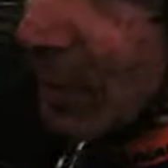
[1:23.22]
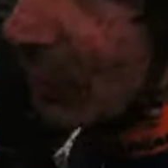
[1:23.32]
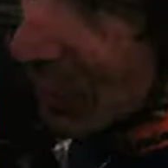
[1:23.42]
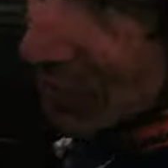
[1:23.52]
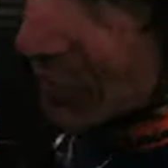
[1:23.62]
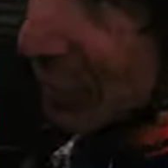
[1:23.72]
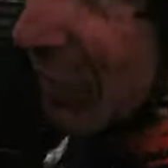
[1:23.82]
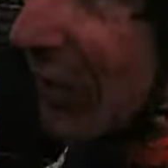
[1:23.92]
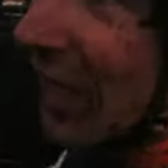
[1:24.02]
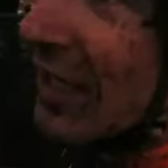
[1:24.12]
probably one of those little
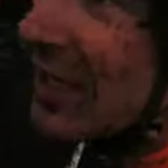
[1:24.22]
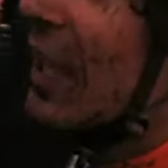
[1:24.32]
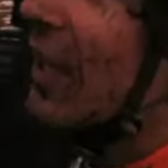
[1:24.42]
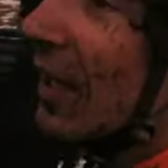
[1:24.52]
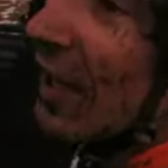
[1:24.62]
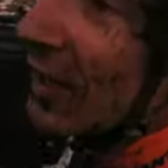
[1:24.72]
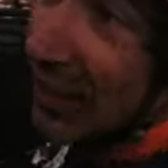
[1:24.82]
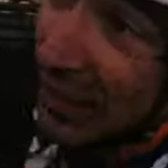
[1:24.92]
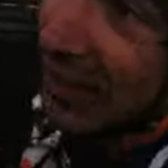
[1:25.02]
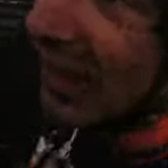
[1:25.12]
green guys.
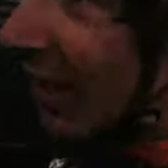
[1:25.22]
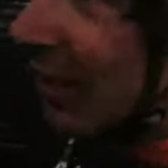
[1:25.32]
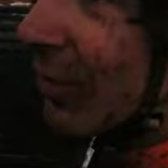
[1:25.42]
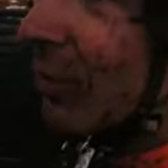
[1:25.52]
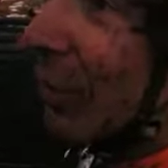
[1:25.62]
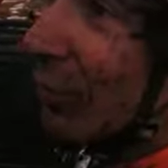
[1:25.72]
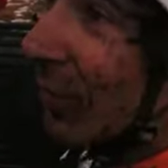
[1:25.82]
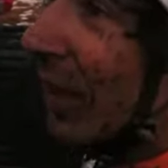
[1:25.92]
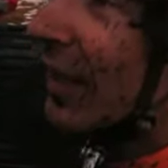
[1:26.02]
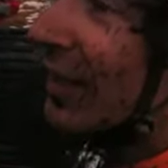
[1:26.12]
And go
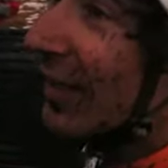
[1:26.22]
from there.